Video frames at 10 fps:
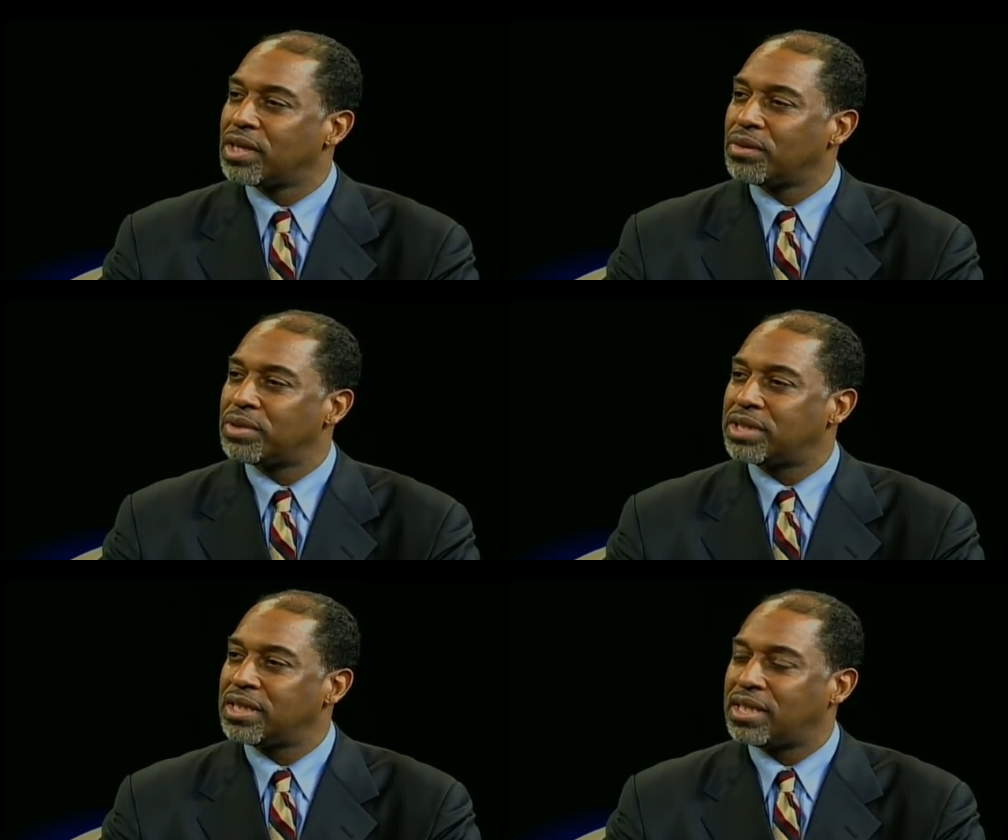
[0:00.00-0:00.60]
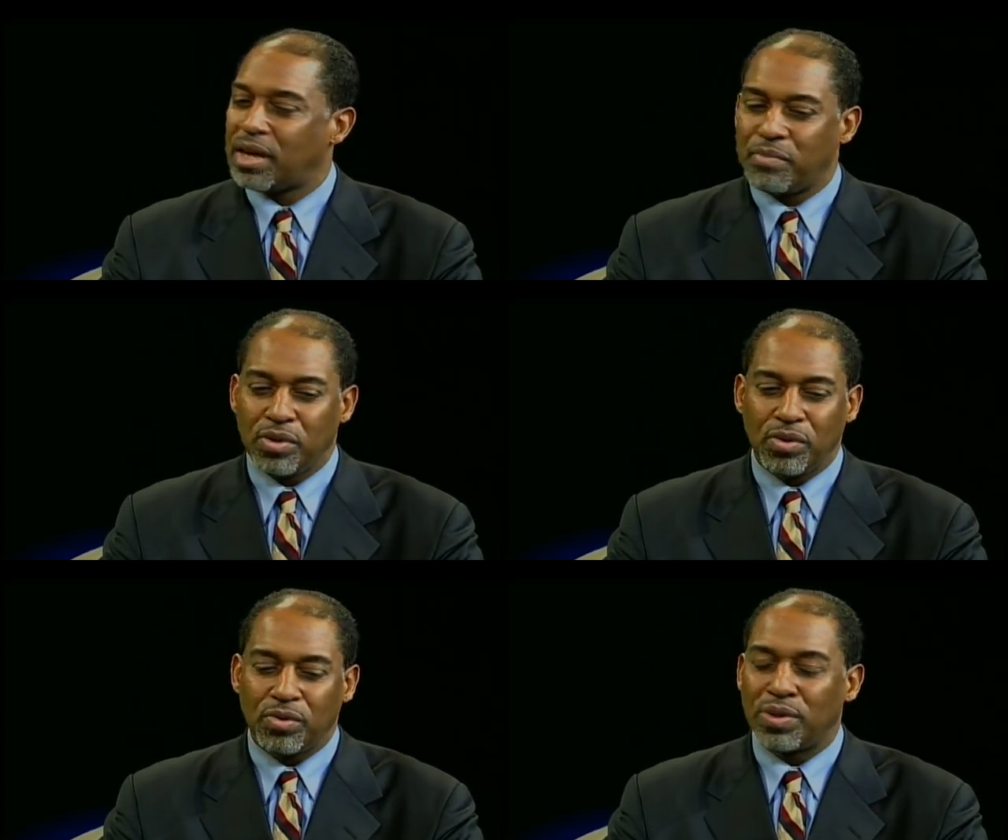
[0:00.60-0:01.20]
which he
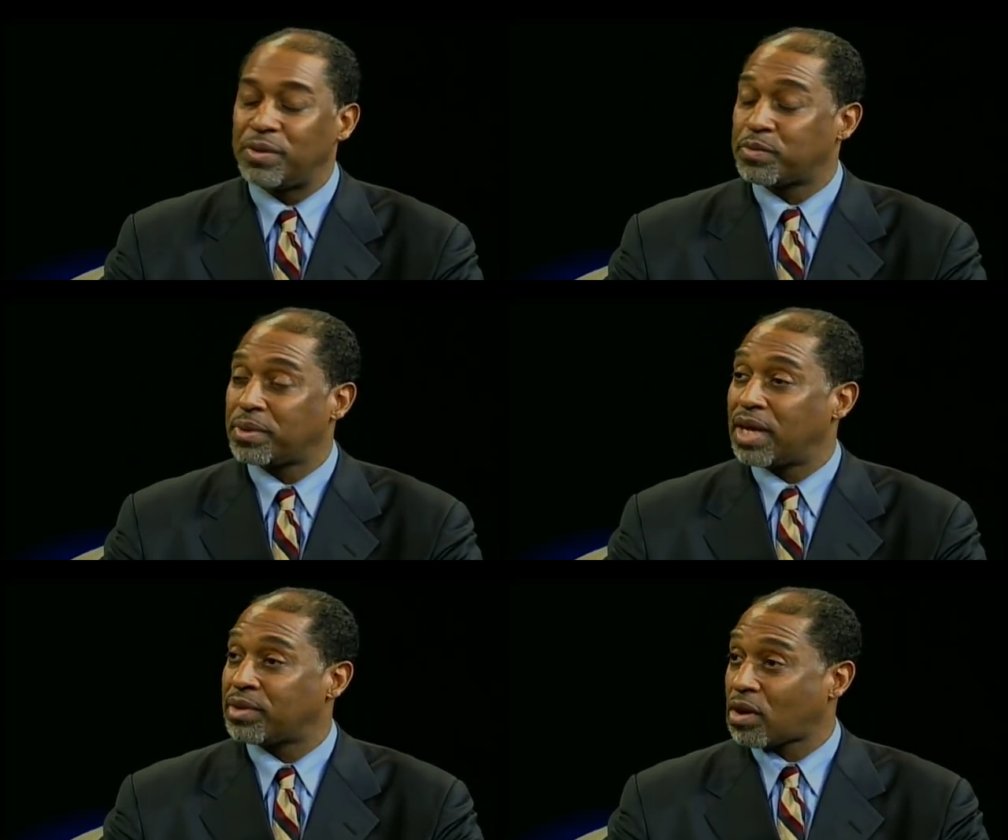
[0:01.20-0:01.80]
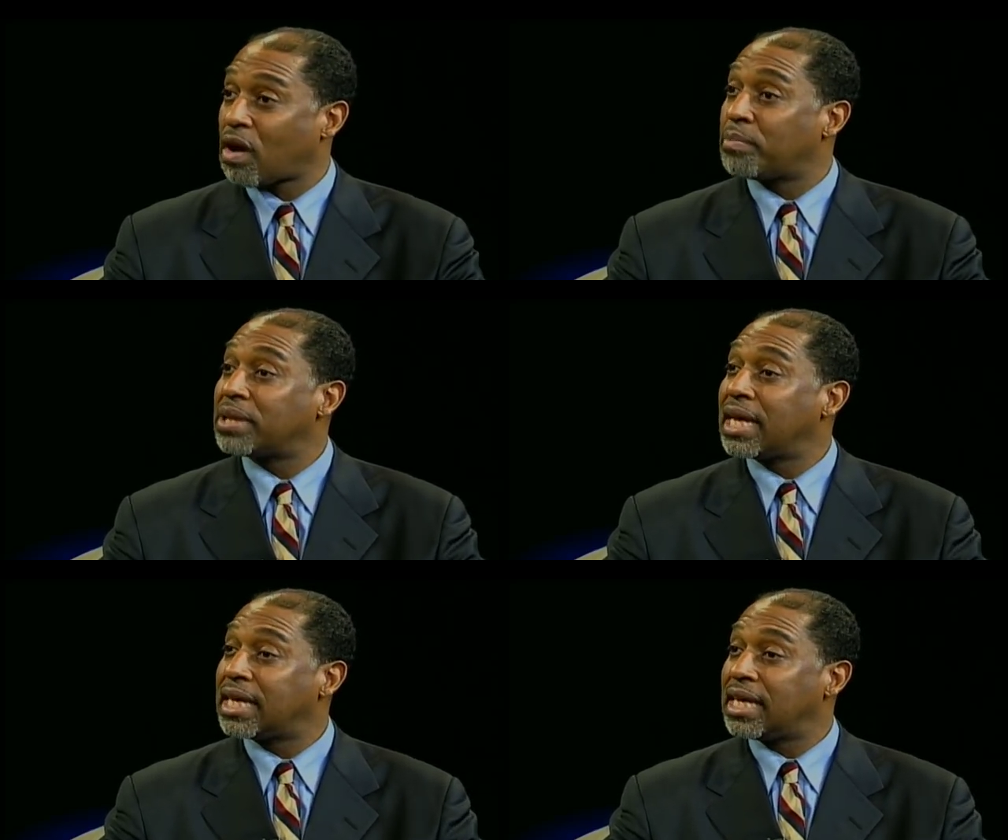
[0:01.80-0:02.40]
debuted when he was playing with Art
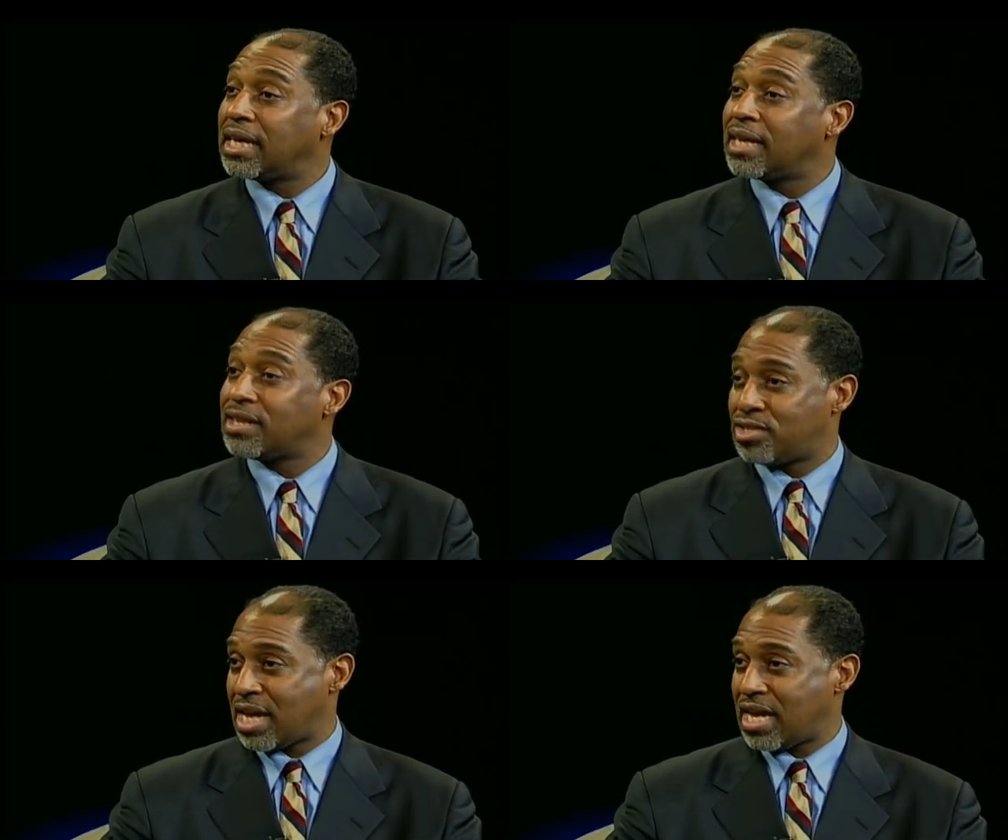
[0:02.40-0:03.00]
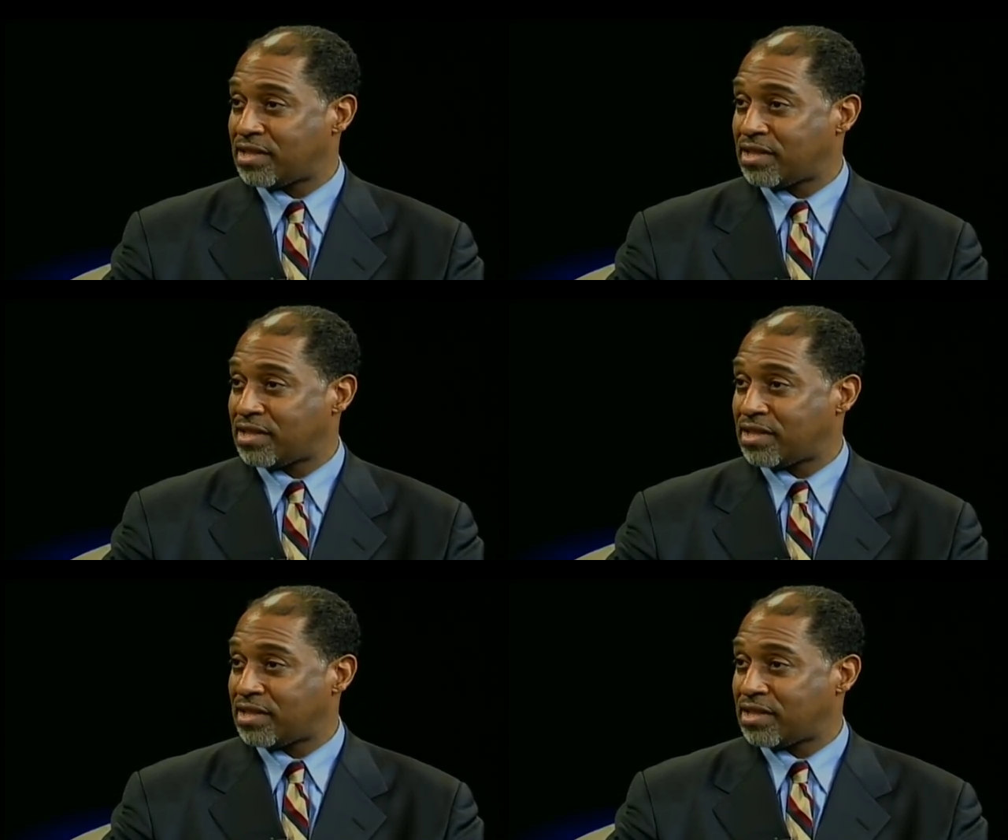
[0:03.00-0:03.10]
Blakey in the Jazz